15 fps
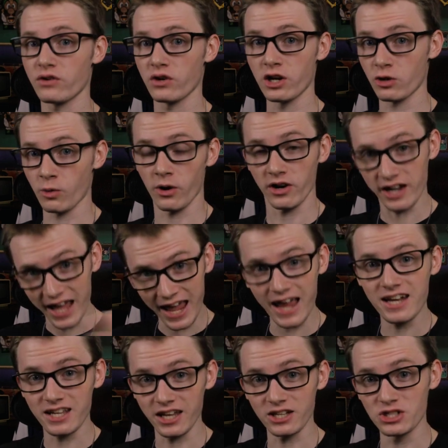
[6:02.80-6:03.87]
her underwear and
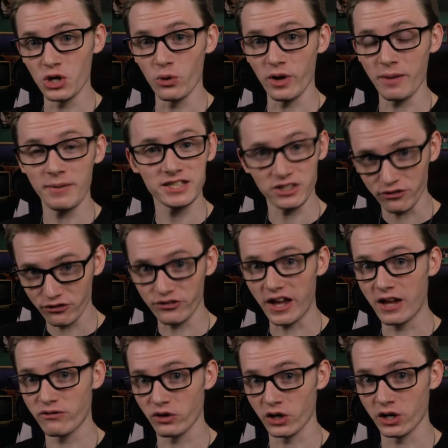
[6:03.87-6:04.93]
handing it to him as a
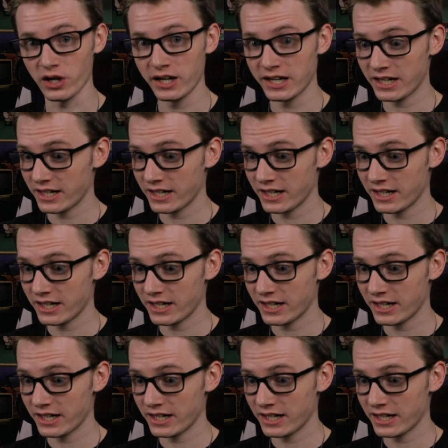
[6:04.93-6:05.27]
favor.